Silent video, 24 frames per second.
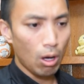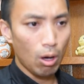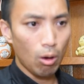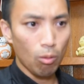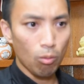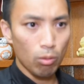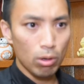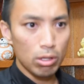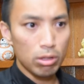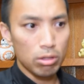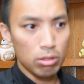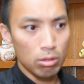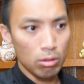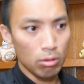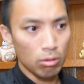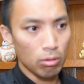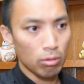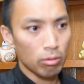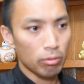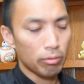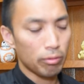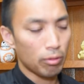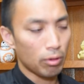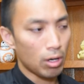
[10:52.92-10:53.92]
with you
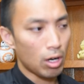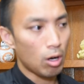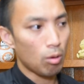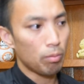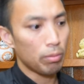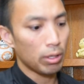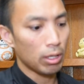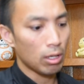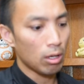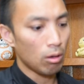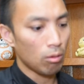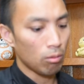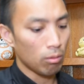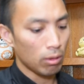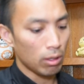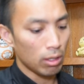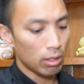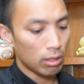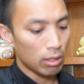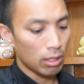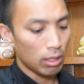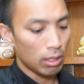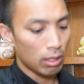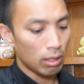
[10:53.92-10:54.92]
for helping out
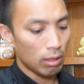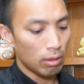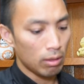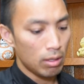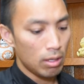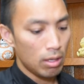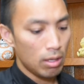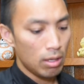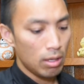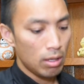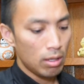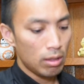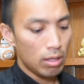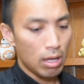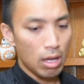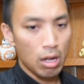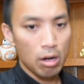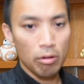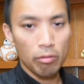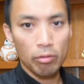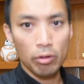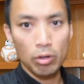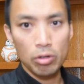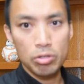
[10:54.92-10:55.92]
with the
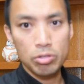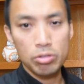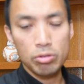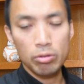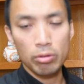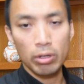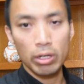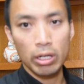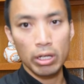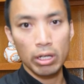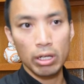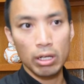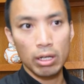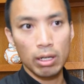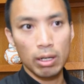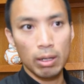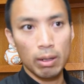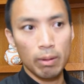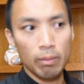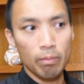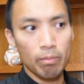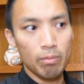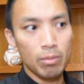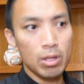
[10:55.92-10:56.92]
anniversary
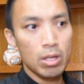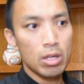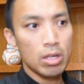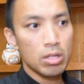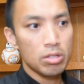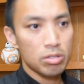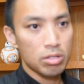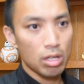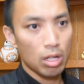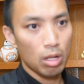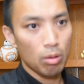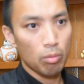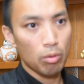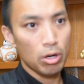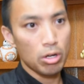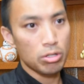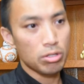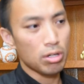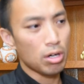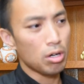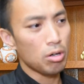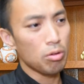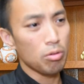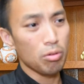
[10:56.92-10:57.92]

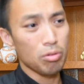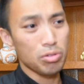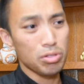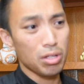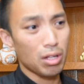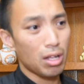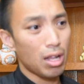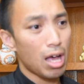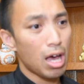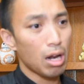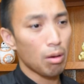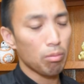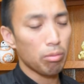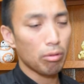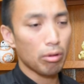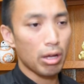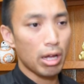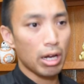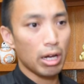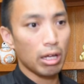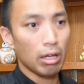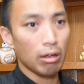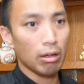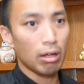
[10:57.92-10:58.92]
celebration. I knew it was a lot of
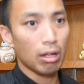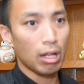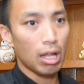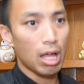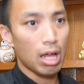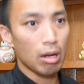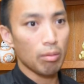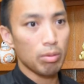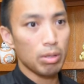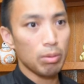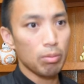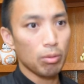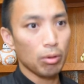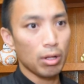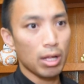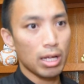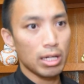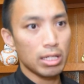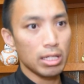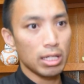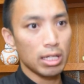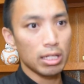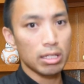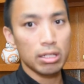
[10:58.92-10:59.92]
planning. A lot of people
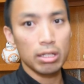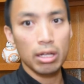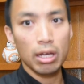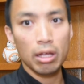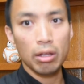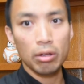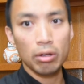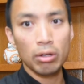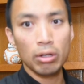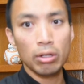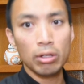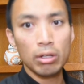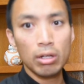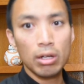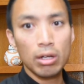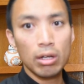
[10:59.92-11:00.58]
had to get together,